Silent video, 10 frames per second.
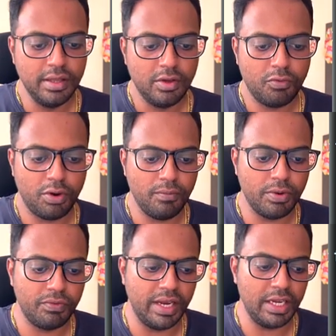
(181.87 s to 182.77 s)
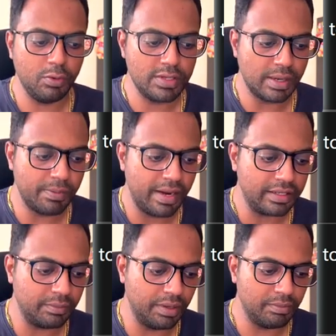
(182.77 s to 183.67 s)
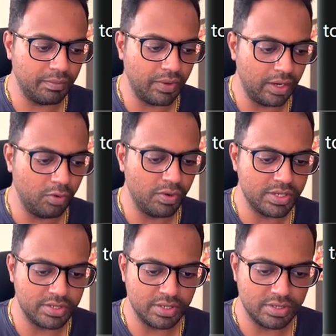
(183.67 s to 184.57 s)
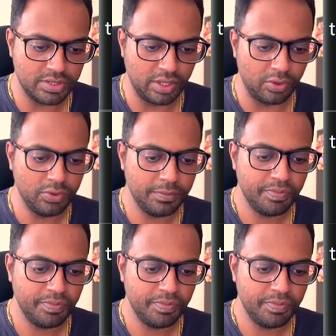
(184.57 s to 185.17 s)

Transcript: From 15, you will subtract the minimum value, which is 0,